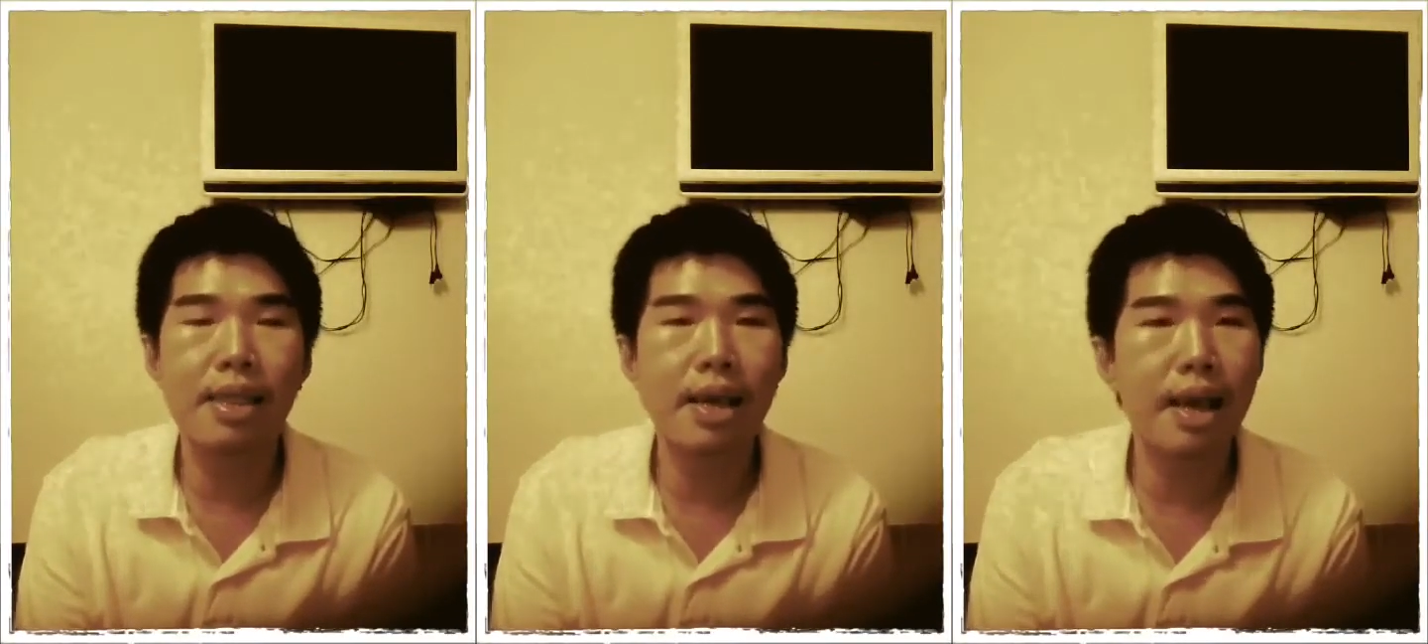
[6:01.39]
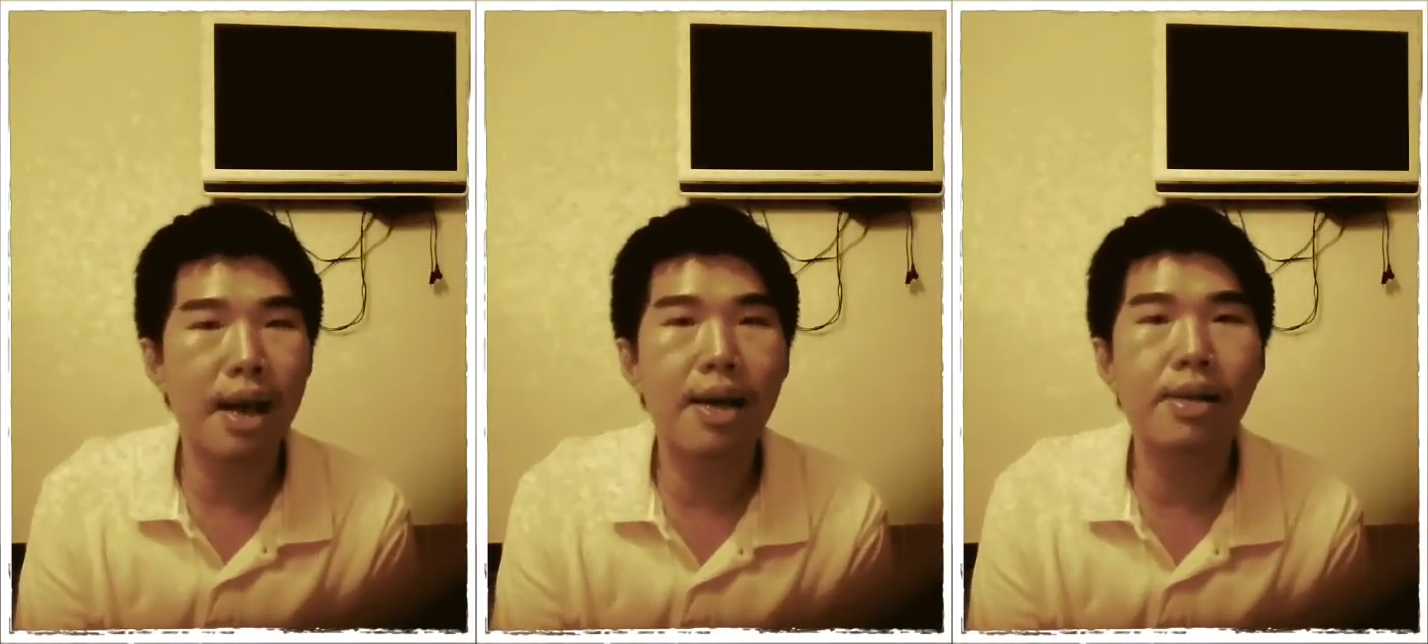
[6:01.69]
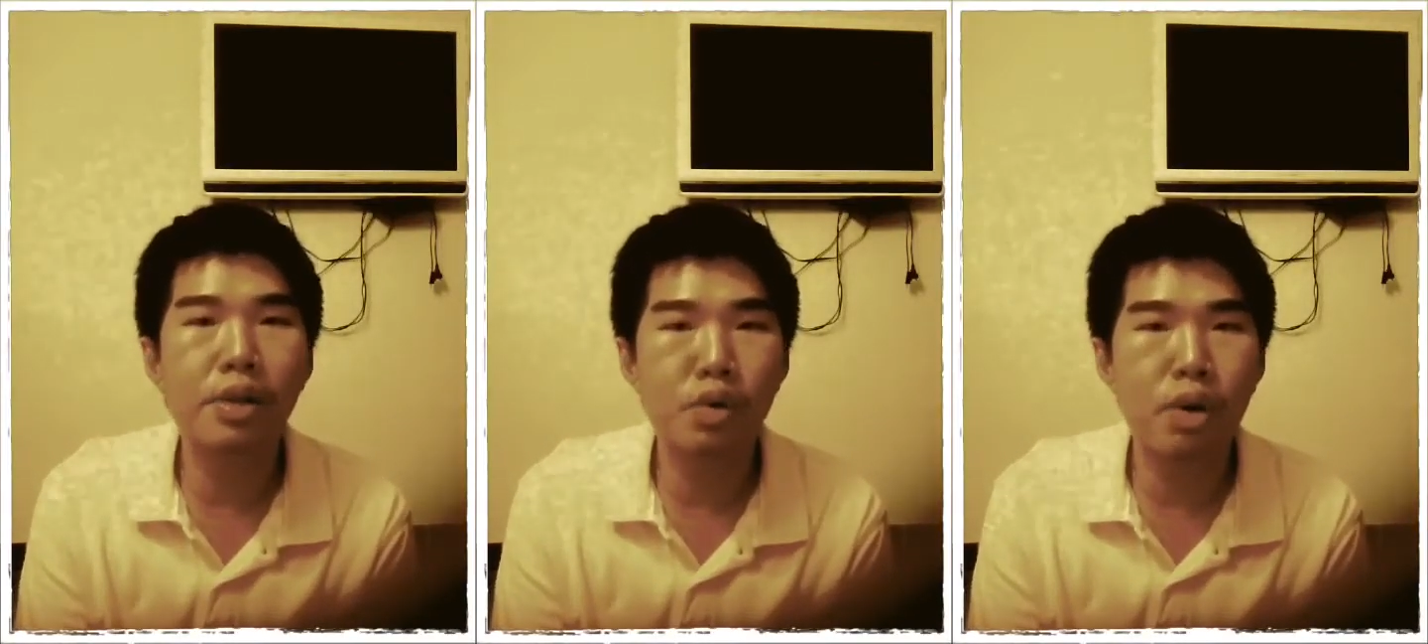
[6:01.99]
think
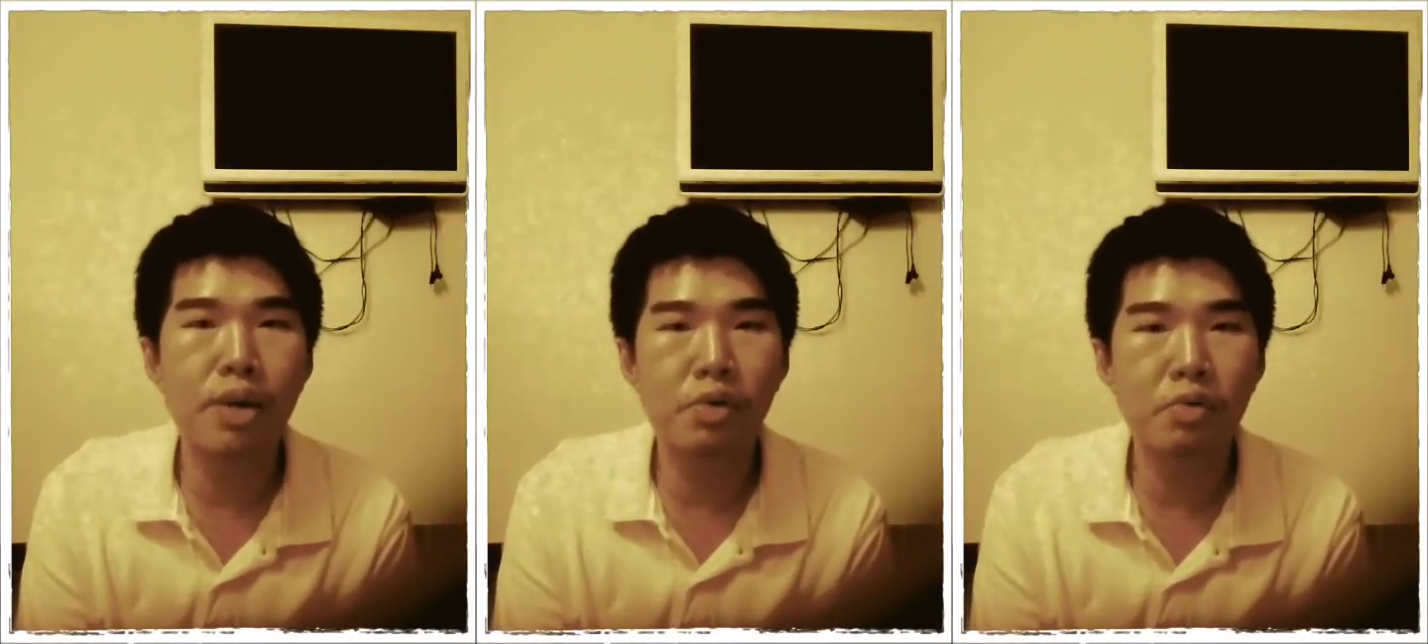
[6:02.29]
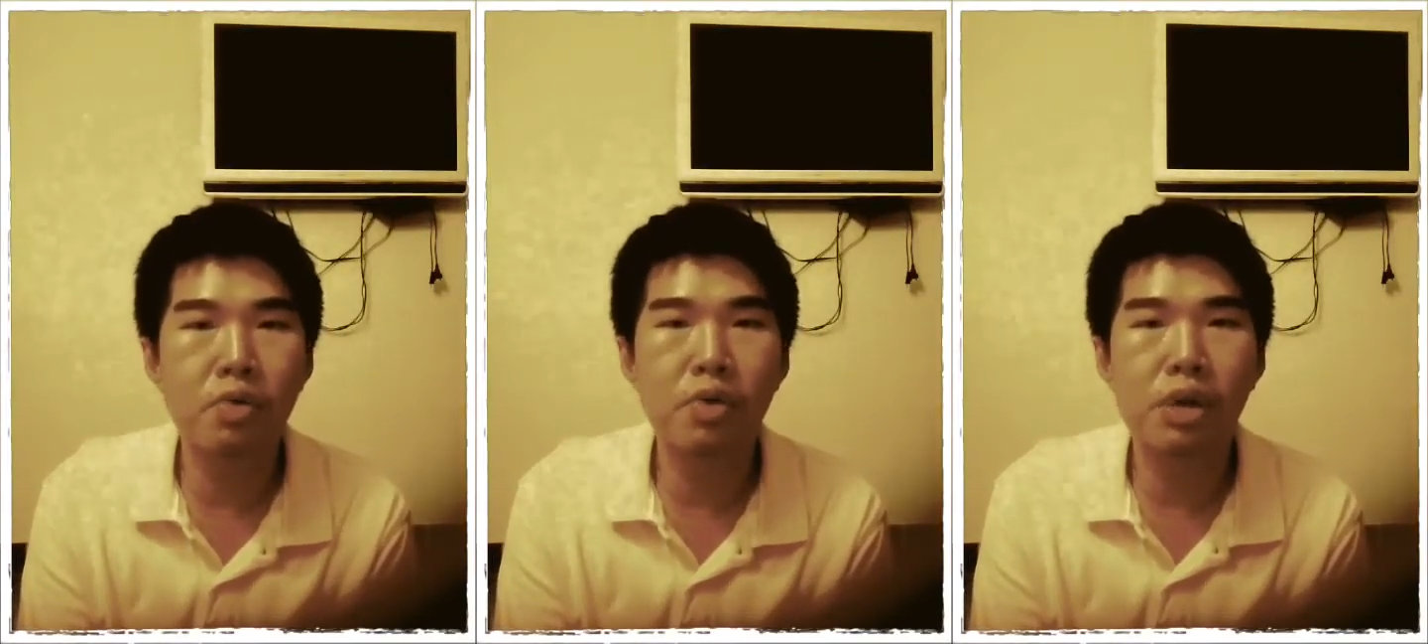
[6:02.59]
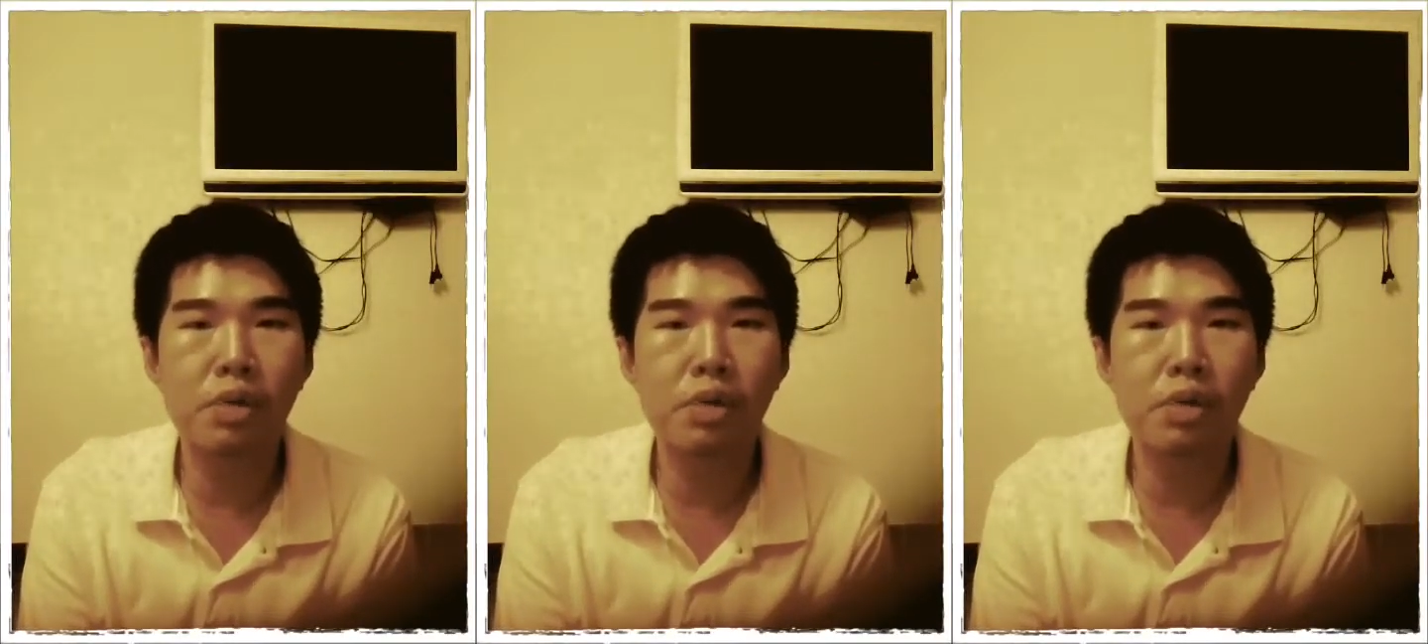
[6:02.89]
I try to